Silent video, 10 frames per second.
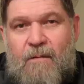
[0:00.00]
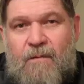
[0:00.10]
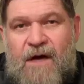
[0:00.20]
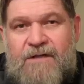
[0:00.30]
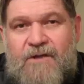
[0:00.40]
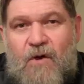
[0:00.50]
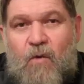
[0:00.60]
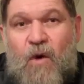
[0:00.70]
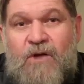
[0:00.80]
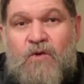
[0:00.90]
But
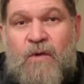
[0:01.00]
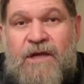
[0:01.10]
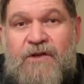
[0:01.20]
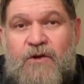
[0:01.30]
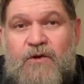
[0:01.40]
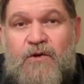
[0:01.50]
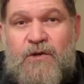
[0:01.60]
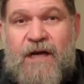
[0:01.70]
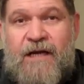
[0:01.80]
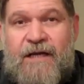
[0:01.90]
what we do
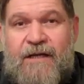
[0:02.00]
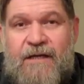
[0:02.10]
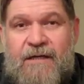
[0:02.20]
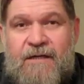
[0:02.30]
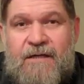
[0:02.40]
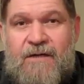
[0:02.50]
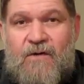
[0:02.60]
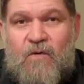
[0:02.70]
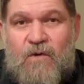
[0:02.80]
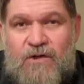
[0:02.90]
today
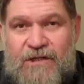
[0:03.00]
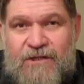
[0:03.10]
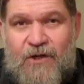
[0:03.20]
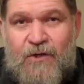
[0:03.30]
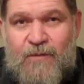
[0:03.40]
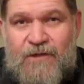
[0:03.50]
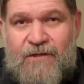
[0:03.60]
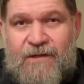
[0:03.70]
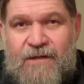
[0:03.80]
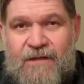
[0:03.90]
will determine
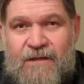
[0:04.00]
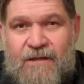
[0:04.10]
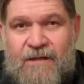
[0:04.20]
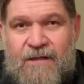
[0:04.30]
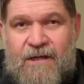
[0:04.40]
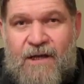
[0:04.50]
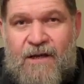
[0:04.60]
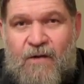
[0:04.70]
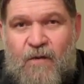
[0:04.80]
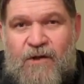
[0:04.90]

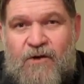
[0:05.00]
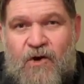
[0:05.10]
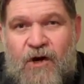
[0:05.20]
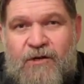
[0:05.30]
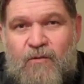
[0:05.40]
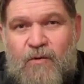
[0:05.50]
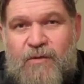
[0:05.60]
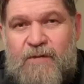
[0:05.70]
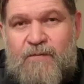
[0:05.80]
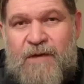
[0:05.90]
whether God will
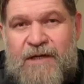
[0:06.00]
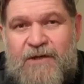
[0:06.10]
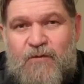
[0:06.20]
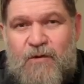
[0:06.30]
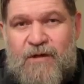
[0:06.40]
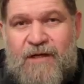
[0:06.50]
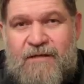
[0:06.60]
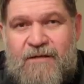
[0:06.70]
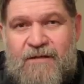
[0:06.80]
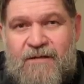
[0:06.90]
be pleased with
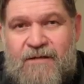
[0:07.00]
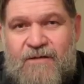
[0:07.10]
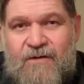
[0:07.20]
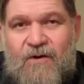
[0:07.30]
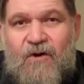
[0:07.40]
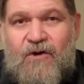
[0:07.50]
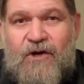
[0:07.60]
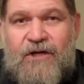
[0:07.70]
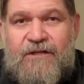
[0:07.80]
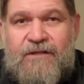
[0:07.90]
us or
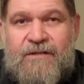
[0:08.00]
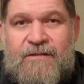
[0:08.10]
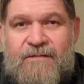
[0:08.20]
not.